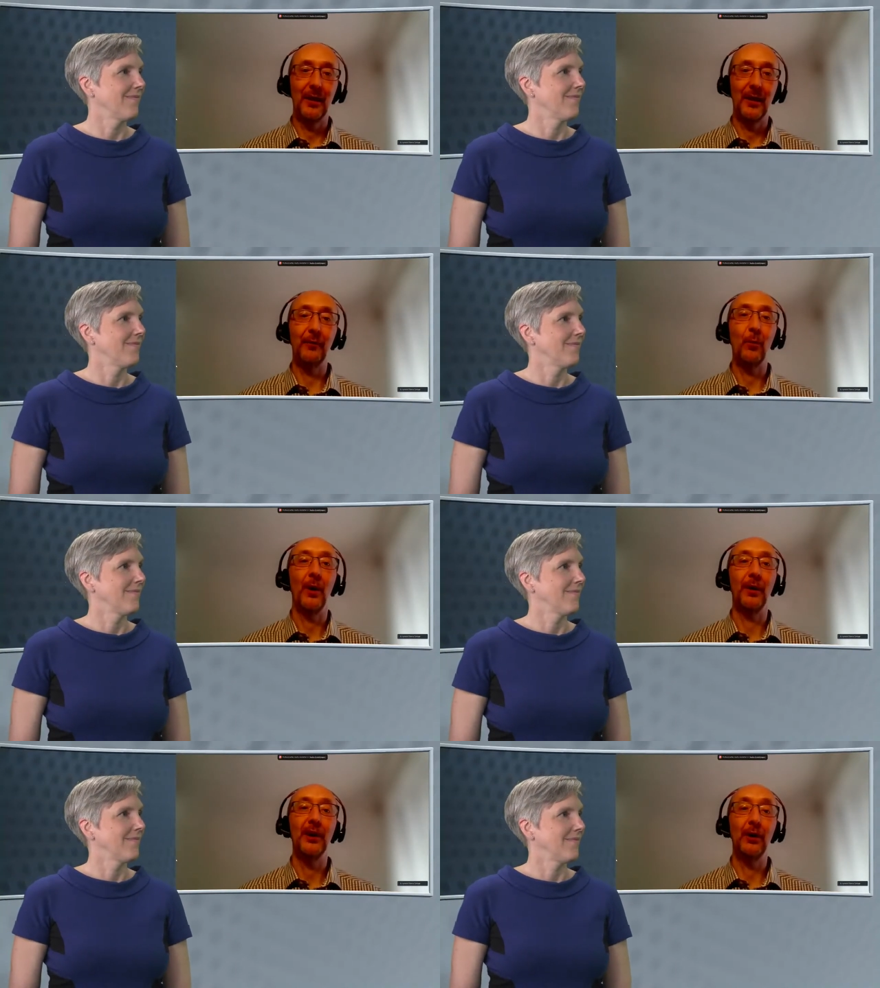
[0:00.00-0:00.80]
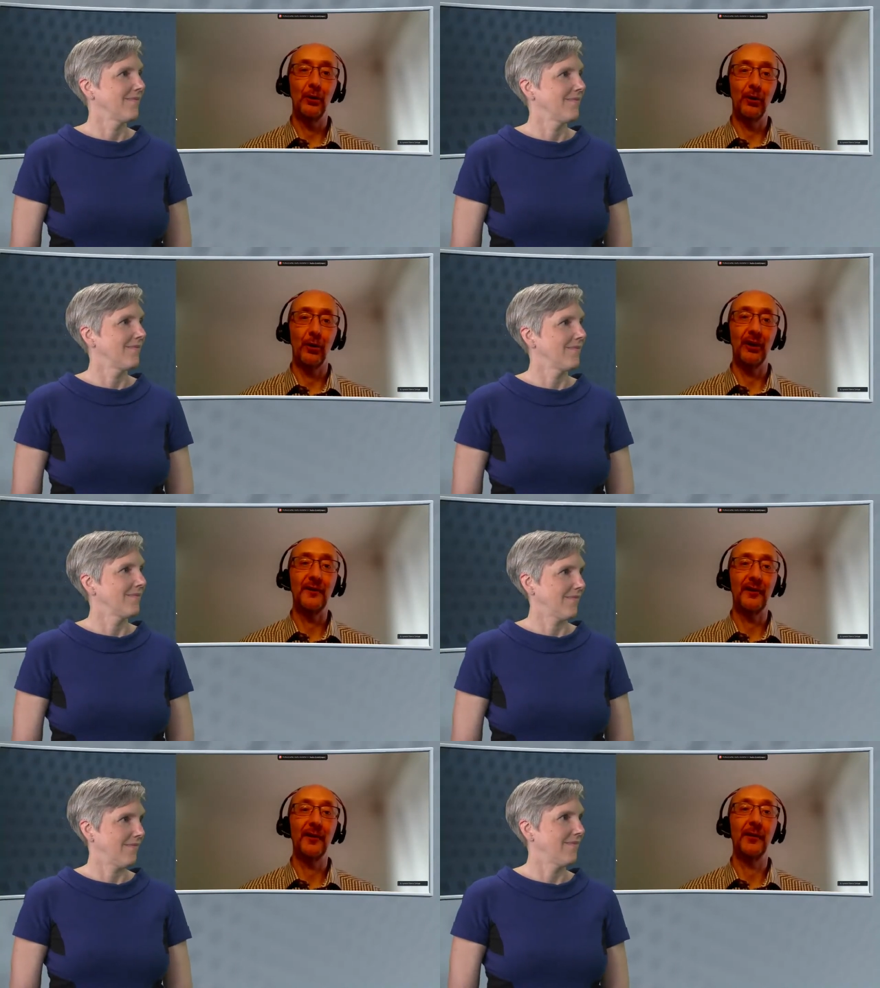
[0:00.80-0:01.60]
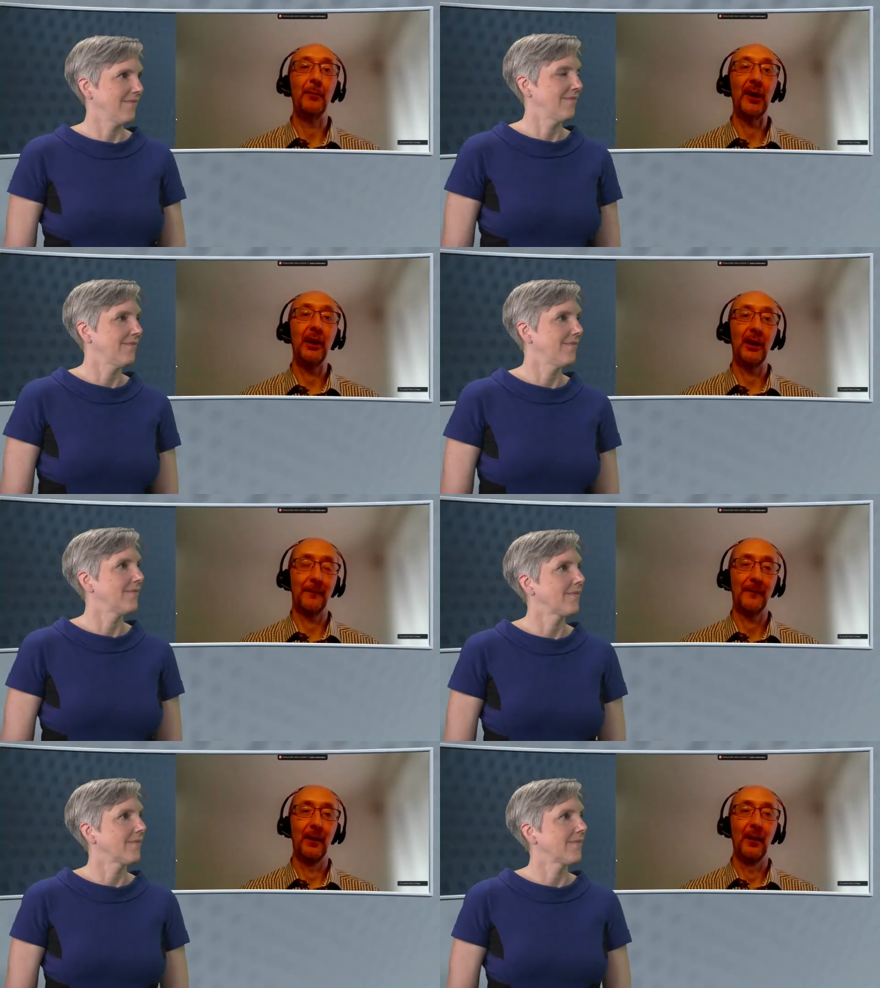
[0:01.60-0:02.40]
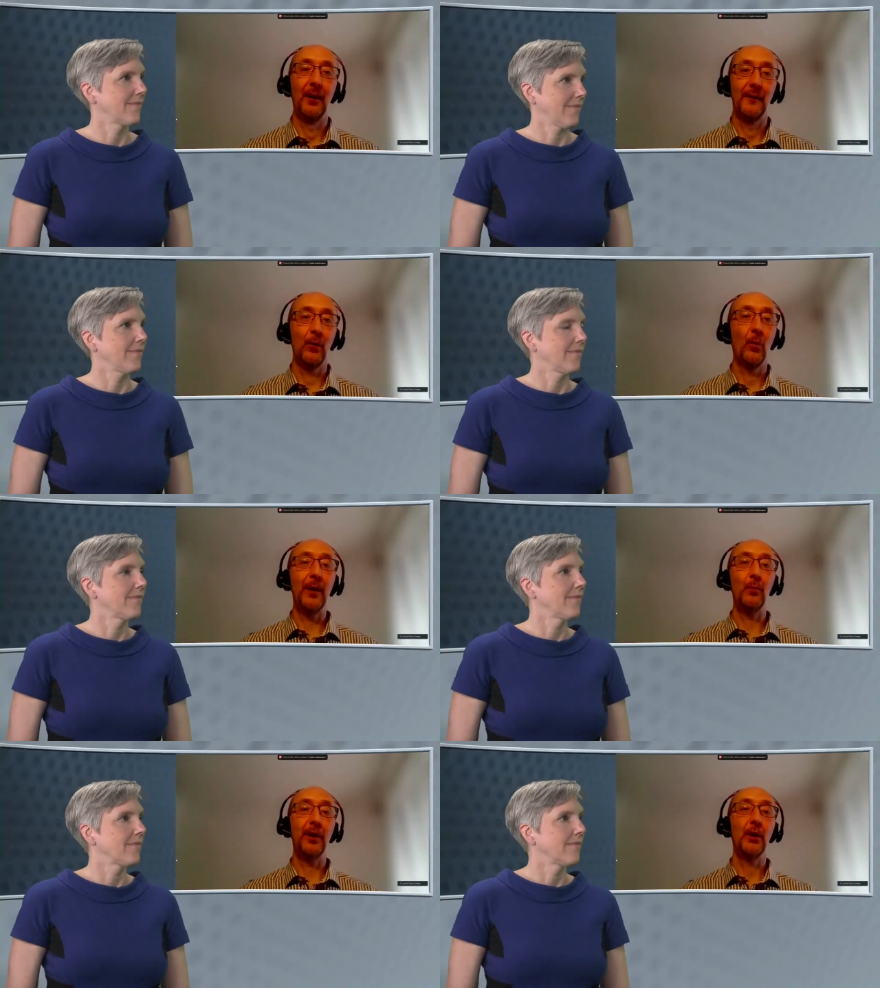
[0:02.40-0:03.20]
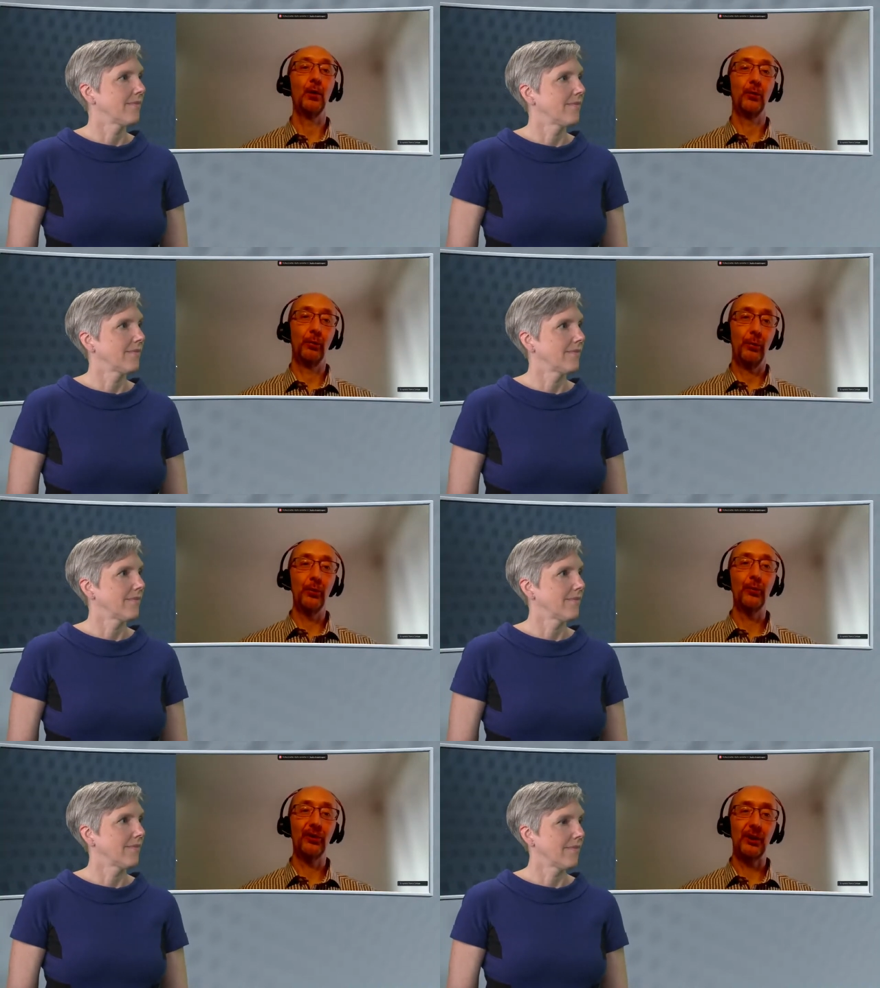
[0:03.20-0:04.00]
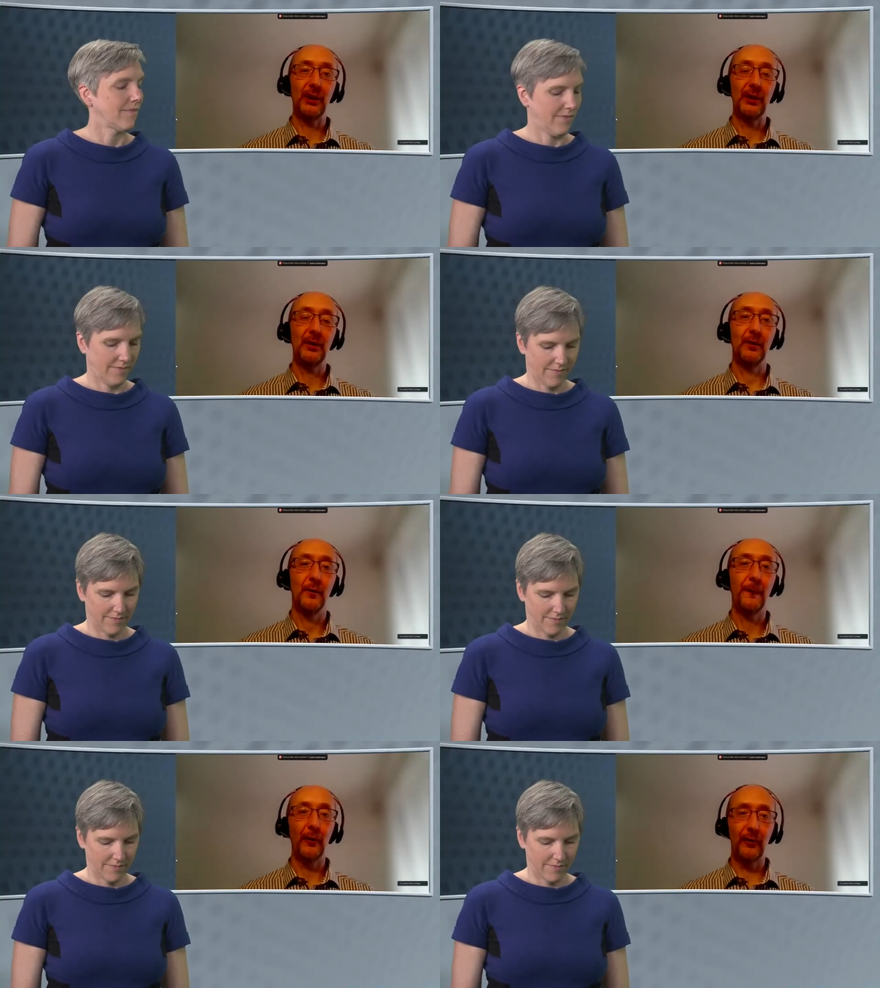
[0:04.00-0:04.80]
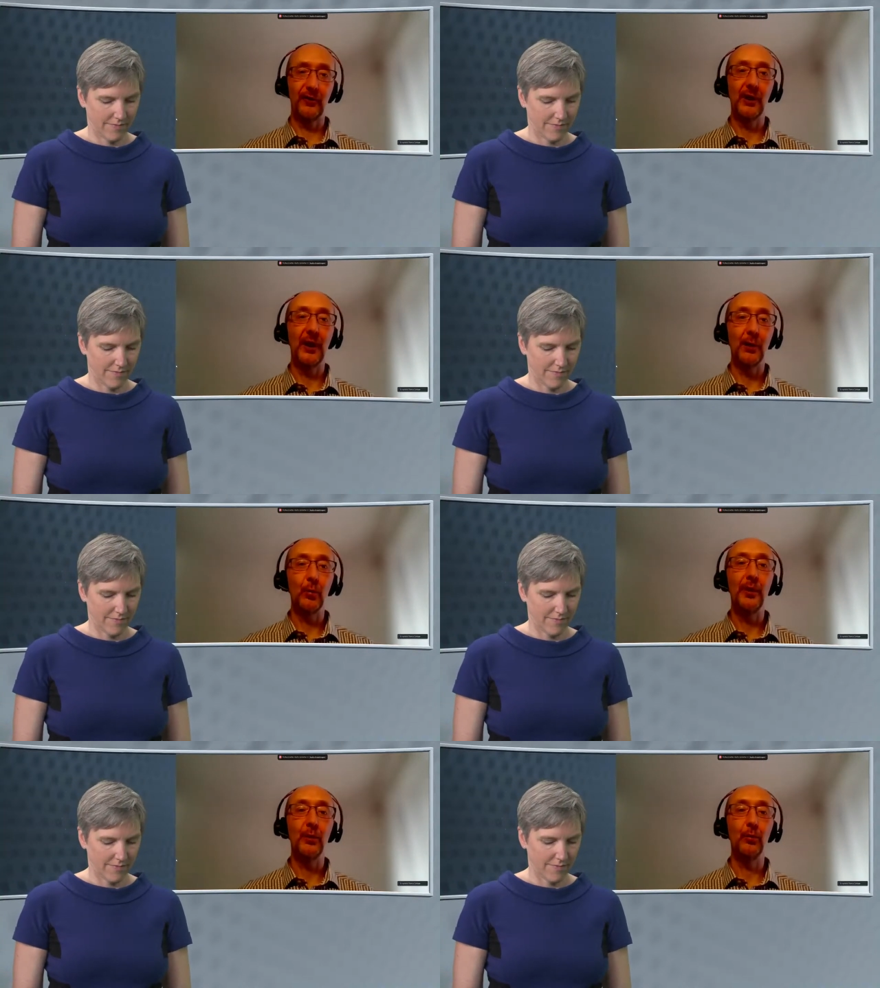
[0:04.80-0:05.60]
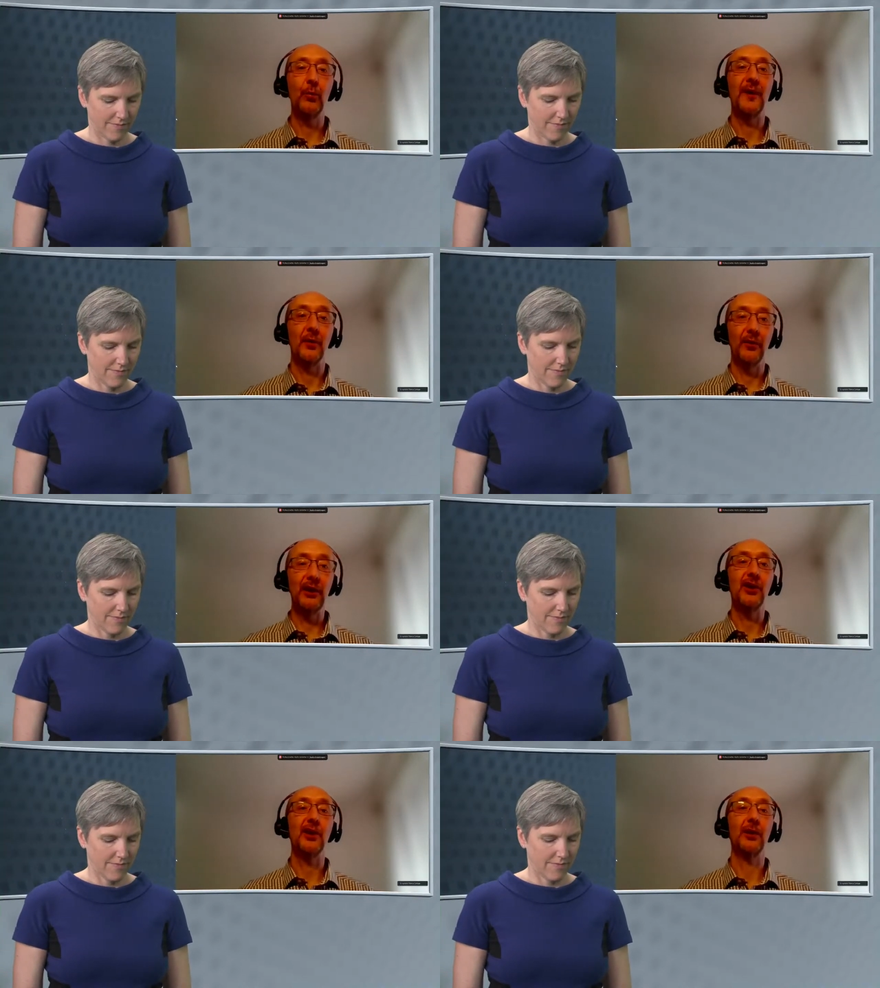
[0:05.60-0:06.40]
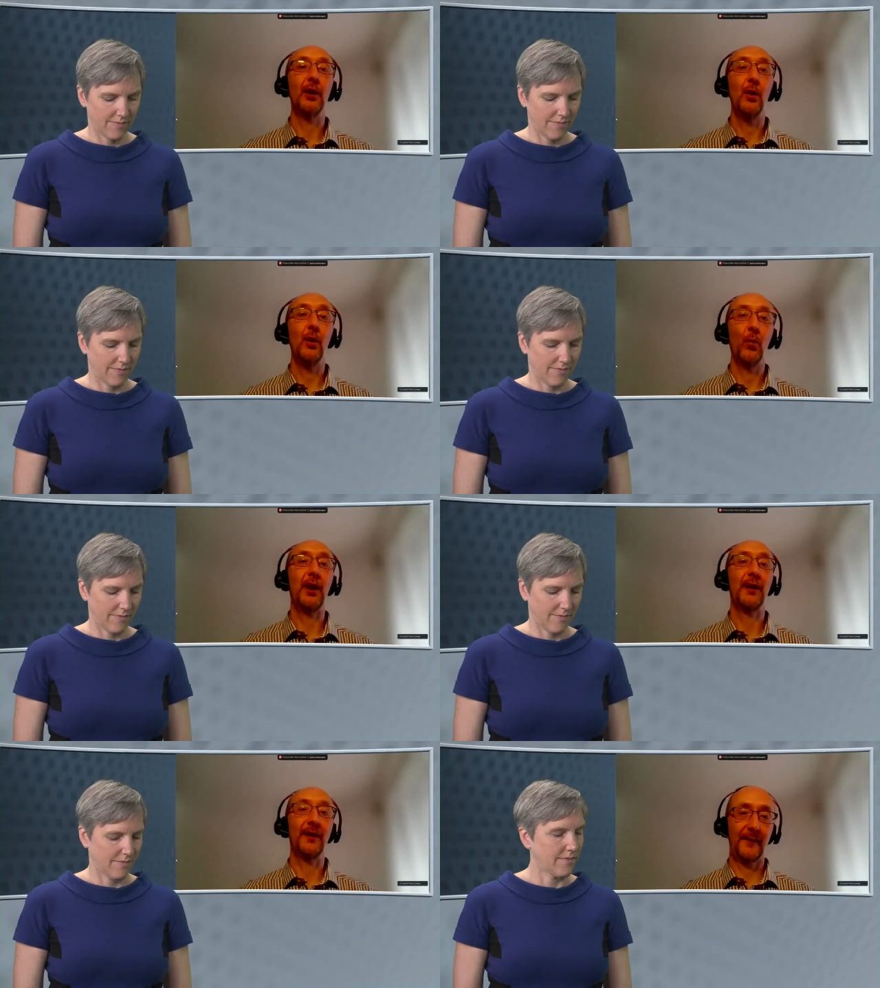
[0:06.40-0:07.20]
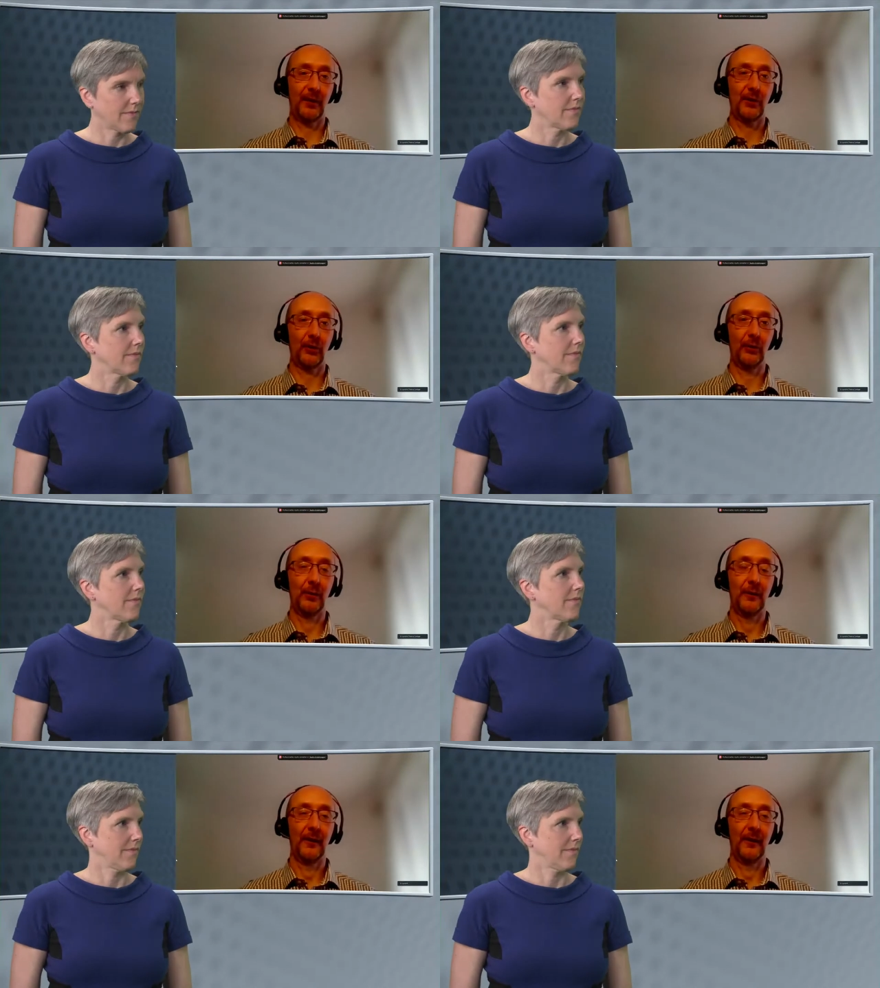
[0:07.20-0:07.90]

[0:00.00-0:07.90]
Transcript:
Speaker 1: everyone in the journey since the beginning. So when we go to a new site, the first thing that we do is a digital awareness session.